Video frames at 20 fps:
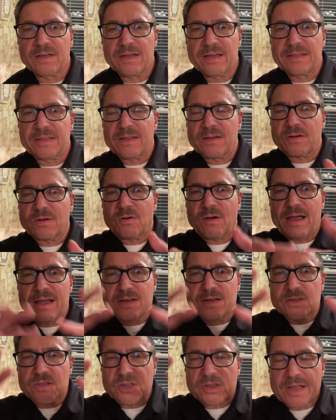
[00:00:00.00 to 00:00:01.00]
in the
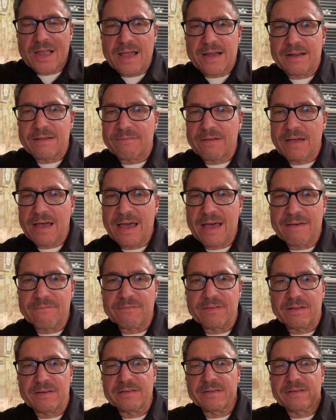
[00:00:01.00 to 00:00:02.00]
grandstand of
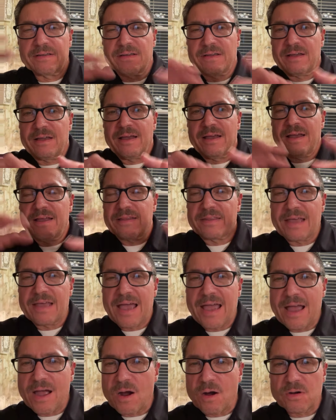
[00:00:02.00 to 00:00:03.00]
heaven,
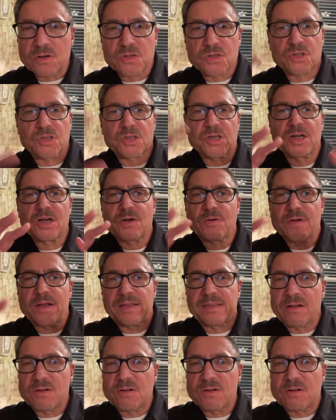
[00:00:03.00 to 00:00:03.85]
they are cheering.